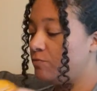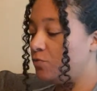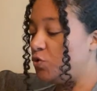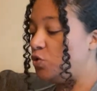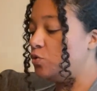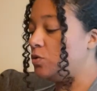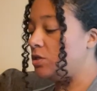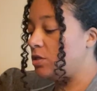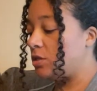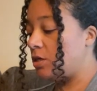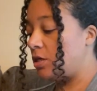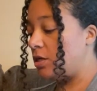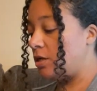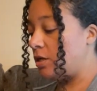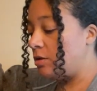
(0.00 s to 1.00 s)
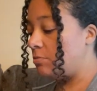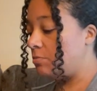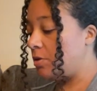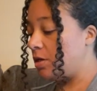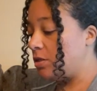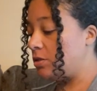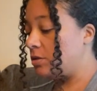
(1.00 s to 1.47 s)
used to eating
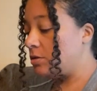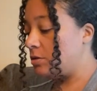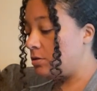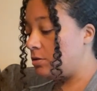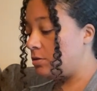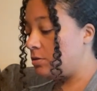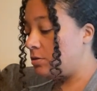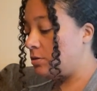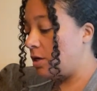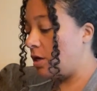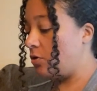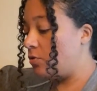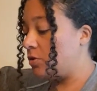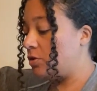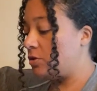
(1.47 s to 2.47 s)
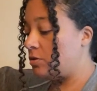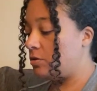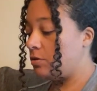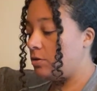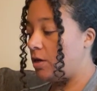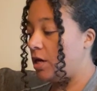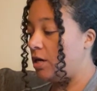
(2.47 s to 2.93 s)
pizza now with
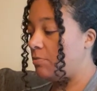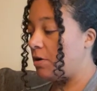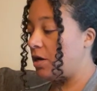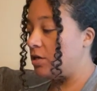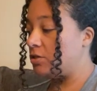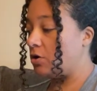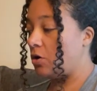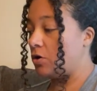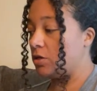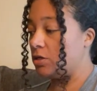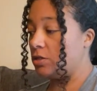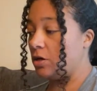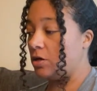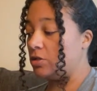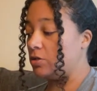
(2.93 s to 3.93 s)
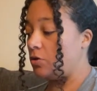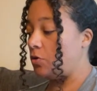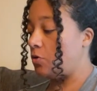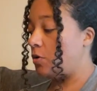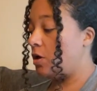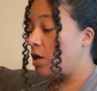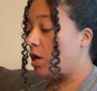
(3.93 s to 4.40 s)
anybody's garlic sauce,
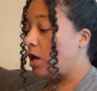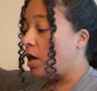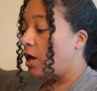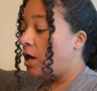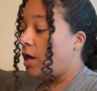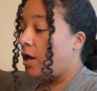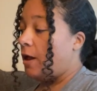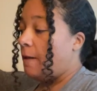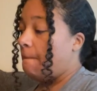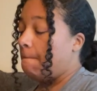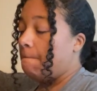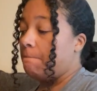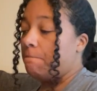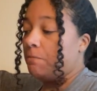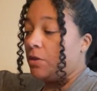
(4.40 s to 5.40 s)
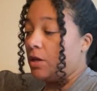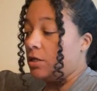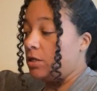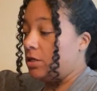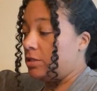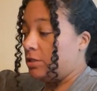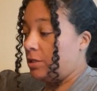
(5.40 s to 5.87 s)
so
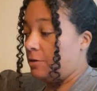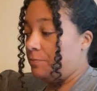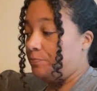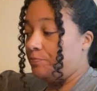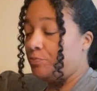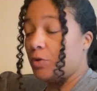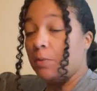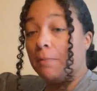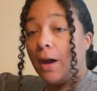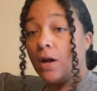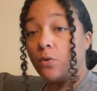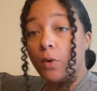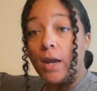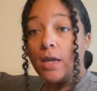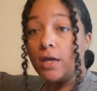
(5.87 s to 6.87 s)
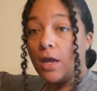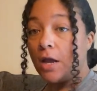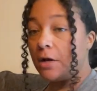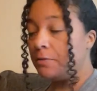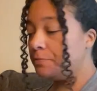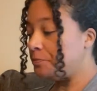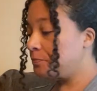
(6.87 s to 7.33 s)
Listen, my
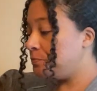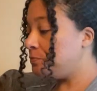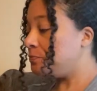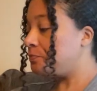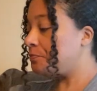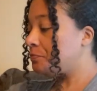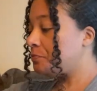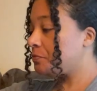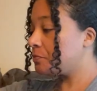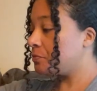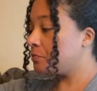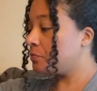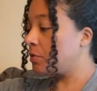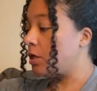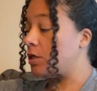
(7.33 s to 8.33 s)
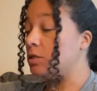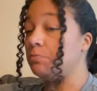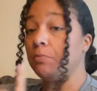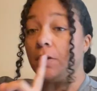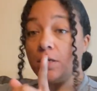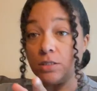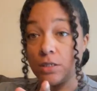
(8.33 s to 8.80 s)
ranking is
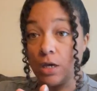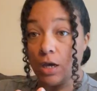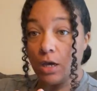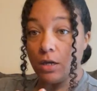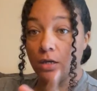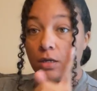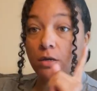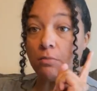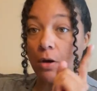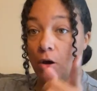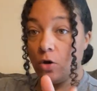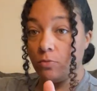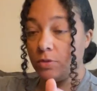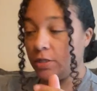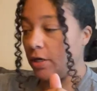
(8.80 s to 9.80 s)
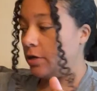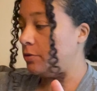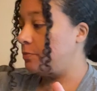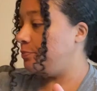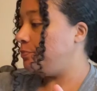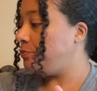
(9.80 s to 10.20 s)
Pizza Hut in my hometown.